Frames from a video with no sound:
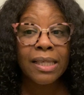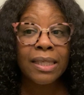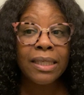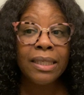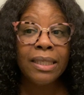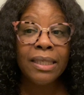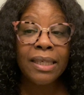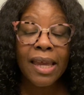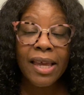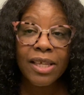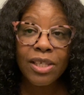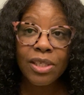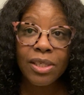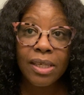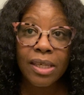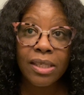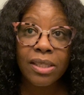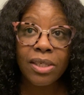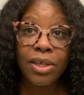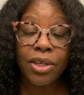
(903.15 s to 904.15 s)
Yes,
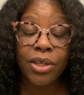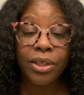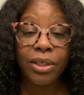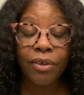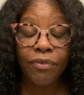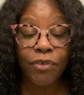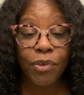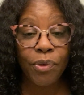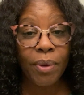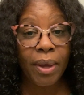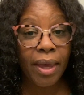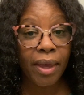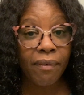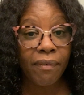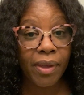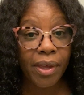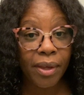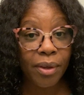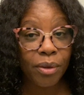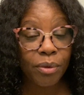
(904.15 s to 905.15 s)
it's good if you have
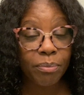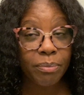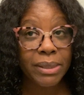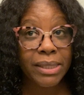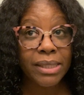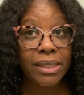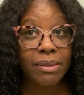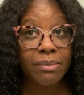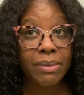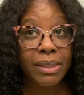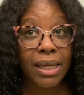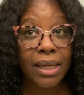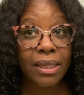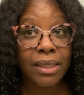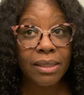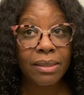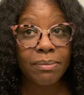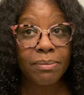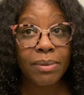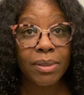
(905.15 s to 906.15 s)
help, but
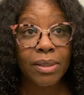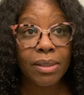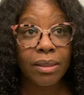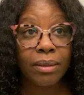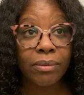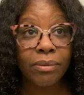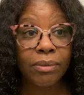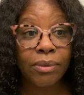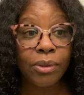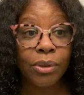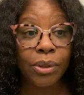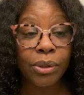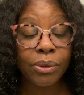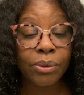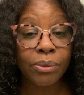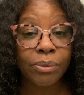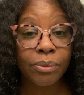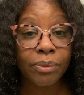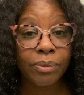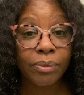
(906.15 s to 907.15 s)
sometimes, we
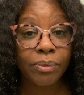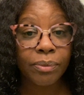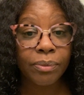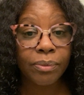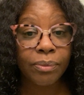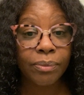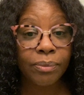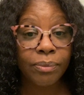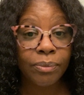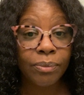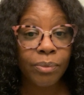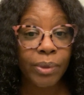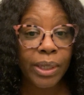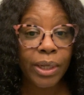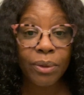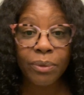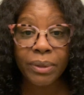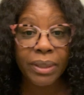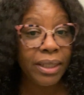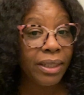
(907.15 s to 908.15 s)

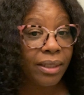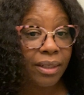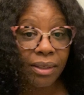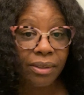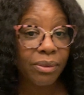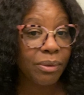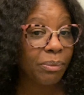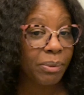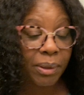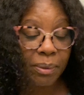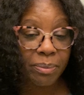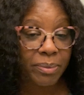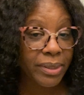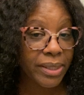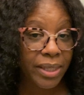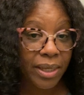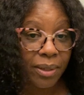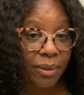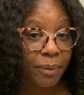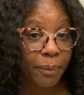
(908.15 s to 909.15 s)
don't need other
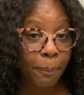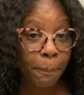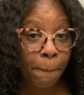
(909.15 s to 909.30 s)
people's help.